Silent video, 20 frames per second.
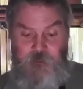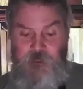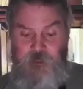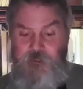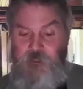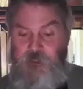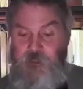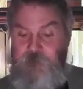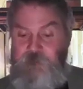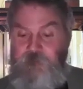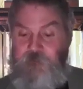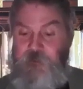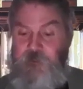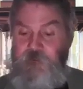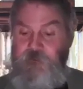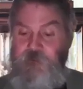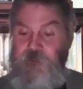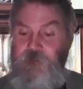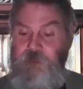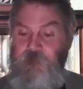In the
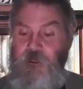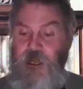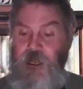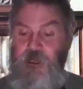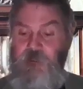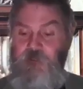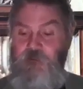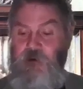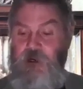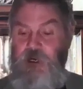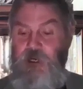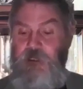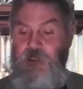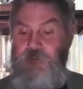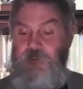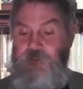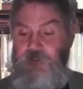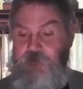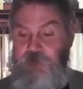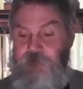covenant of friendship,
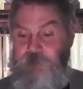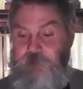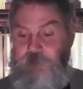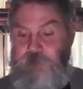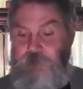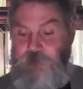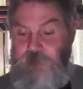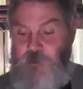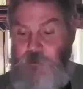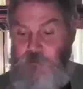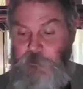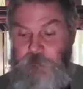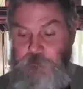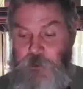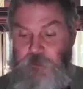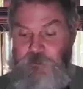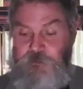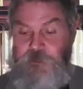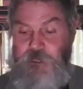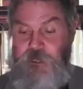God grants,
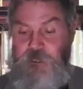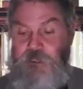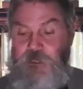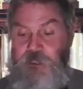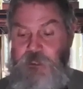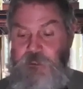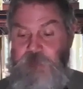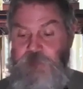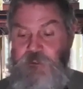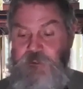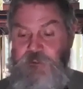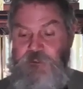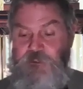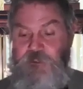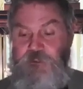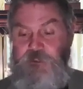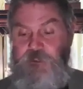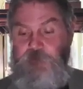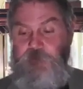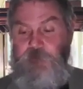when
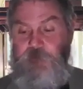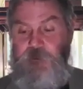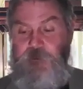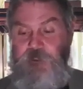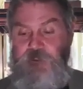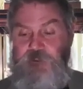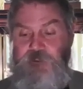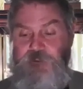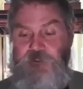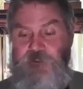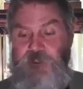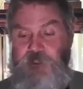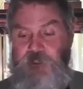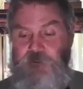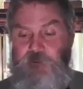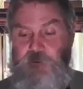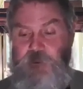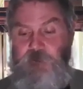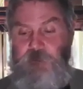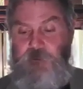Moshe comes, he says he will
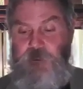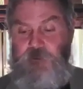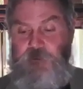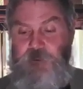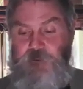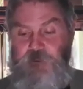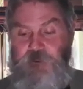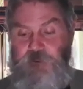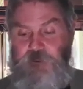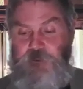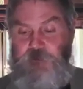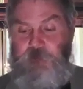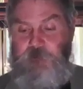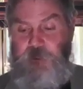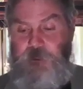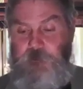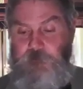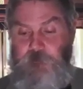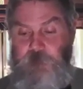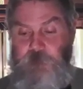place his sanctuary
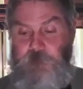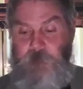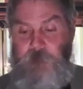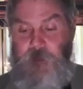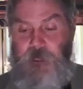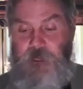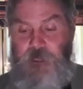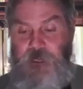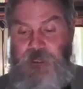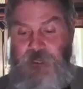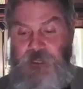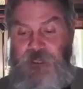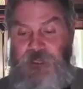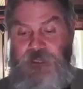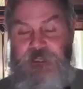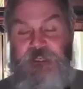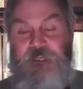among the Jewish people.